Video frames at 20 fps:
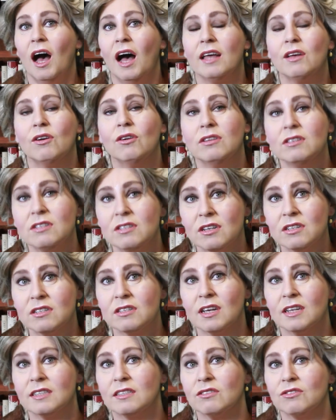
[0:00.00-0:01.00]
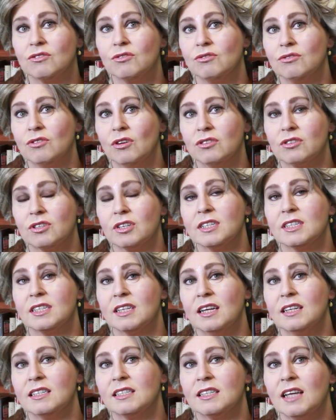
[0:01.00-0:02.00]
I also started to
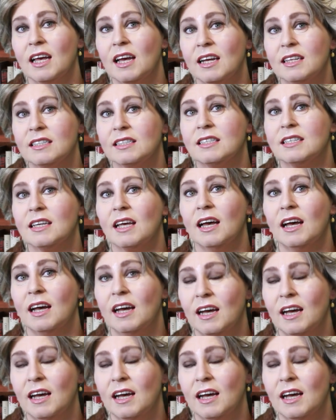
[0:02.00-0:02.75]
notice that